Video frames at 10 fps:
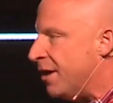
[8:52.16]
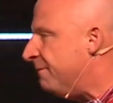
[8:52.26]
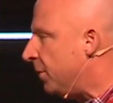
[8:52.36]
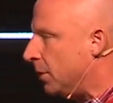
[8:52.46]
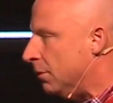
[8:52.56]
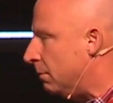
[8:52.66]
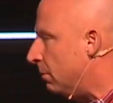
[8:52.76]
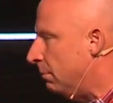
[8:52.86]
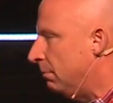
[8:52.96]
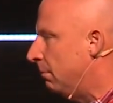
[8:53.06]
of you.
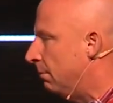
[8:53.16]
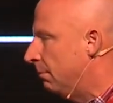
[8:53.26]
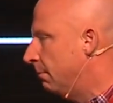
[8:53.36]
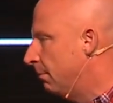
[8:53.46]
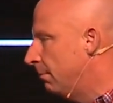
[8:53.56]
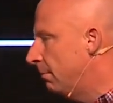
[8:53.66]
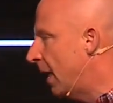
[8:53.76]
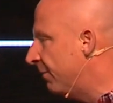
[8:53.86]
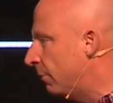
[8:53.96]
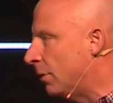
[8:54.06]

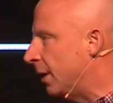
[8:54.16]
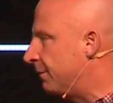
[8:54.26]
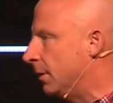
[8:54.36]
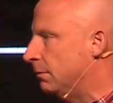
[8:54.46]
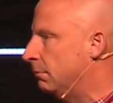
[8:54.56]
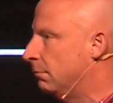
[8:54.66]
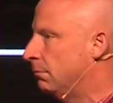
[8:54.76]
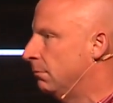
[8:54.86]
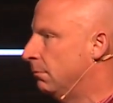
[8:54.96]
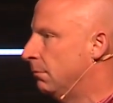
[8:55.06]
Every one of you.
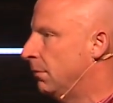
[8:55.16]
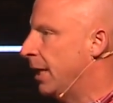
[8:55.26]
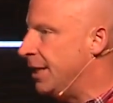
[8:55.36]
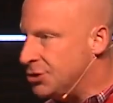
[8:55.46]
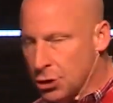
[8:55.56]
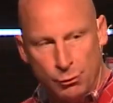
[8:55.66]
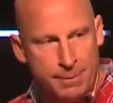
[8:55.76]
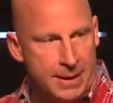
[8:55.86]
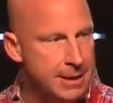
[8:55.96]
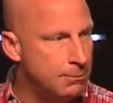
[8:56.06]
And he's going to
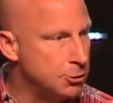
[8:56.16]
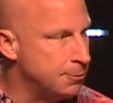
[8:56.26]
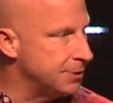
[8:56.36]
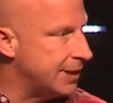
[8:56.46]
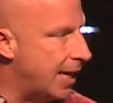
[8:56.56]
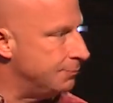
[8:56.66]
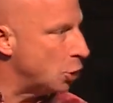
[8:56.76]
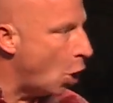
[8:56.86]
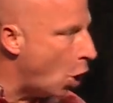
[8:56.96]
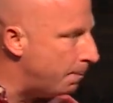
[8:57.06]
repeat it multiple times.
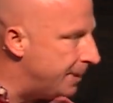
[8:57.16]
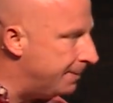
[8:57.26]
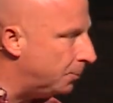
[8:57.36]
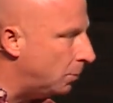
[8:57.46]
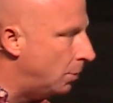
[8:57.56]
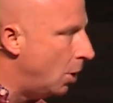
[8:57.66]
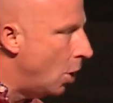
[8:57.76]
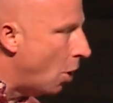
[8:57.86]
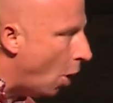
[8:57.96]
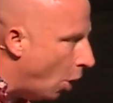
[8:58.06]
All people,
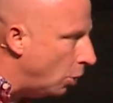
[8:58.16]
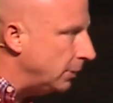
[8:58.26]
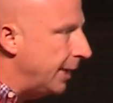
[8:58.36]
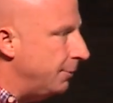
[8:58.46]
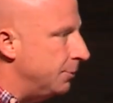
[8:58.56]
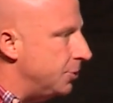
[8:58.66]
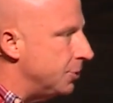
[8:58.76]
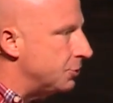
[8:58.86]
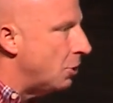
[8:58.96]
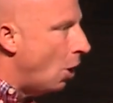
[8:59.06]
all
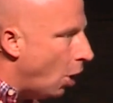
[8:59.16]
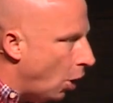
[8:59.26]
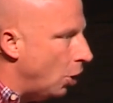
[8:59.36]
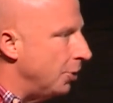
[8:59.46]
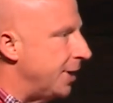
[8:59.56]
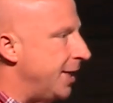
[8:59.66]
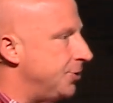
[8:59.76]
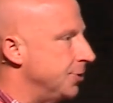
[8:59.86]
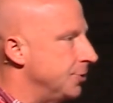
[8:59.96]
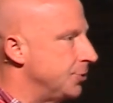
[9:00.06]
languages, all
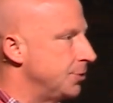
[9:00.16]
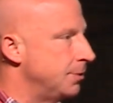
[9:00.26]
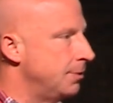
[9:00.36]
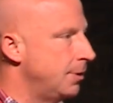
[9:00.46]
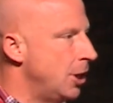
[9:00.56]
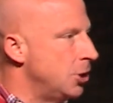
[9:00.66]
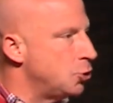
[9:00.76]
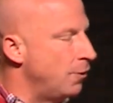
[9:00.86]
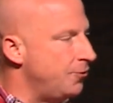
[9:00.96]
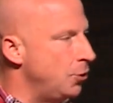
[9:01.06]
nations.
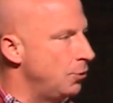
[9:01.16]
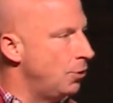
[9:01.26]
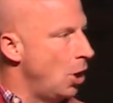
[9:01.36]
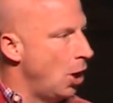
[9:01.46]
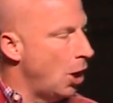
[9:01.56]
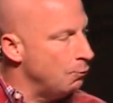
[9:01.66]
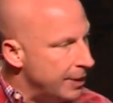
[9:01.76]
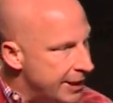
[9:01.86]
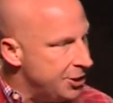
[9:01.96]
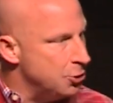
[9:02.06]
So if you are
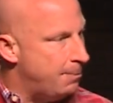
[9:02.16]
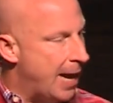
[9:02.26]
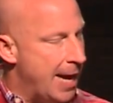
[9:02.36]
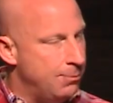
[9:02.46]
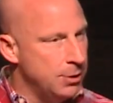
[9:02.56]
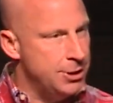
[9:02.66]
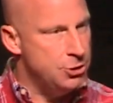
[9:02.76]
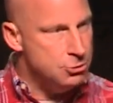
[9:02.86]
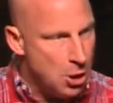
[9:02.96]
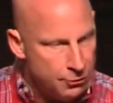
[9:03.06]
reading your Bible and
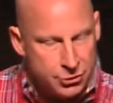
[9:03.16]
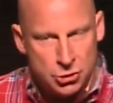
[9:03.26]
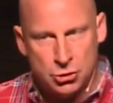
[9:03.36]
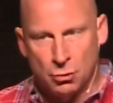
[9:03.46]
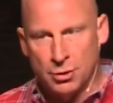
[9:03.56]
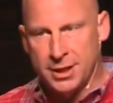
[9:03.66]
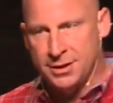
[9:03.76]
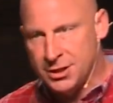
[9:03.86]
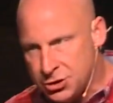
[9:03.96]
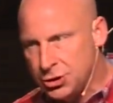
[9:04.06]
you know the story,
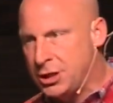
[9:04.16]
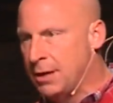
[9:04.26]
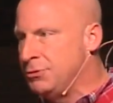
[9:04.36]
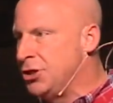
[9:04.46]
this should come